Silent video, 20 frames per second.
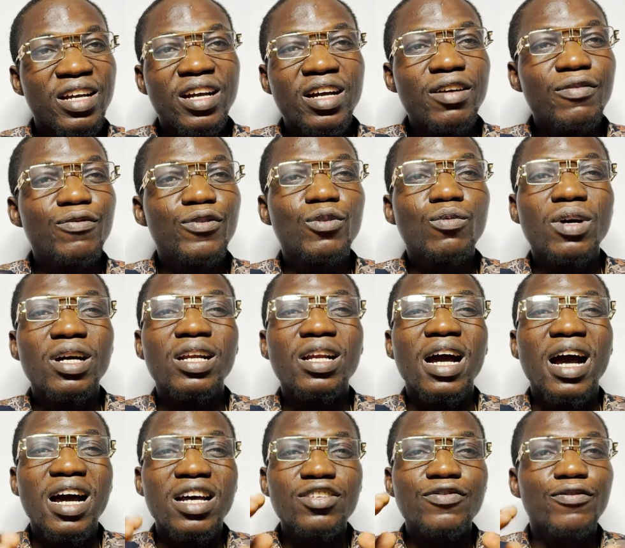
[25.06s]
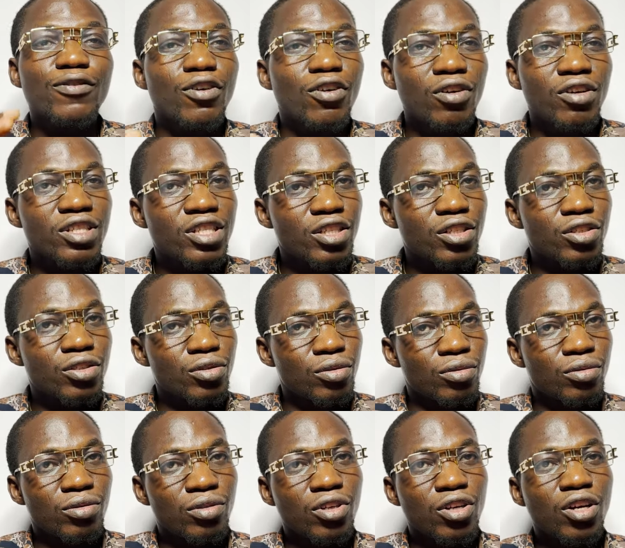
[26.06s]
Everyone has forgotten
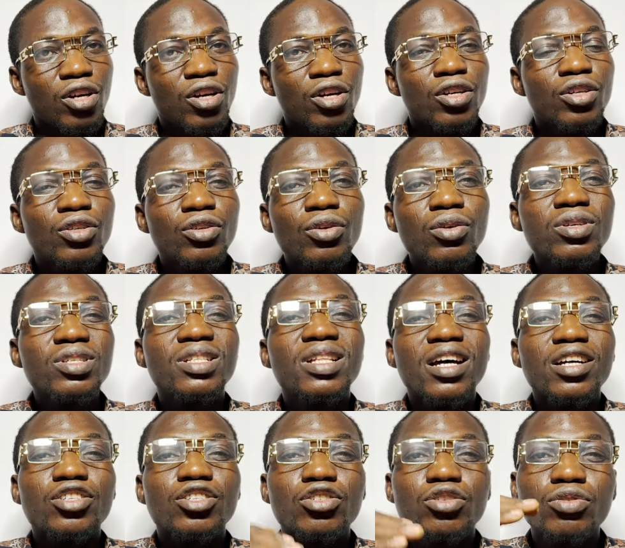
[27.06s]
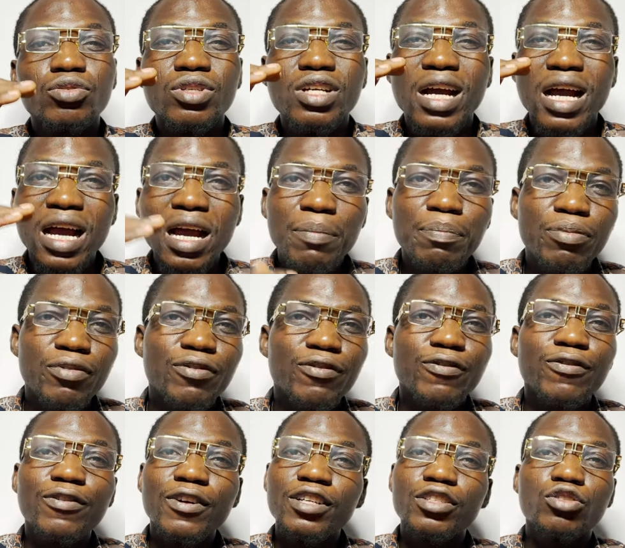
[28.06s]
you. Those that should help
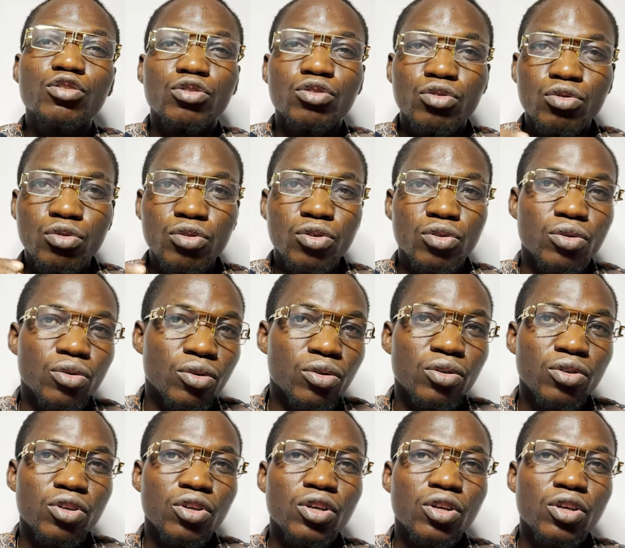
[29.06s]
fail to do so.